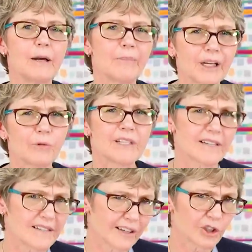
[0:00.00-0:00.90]
but it was
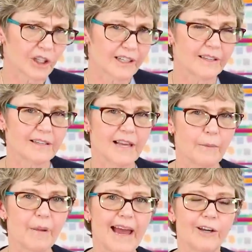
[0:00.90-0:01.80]
essentially the
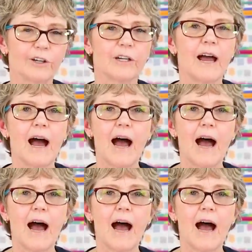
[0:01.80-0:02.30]
same pattern,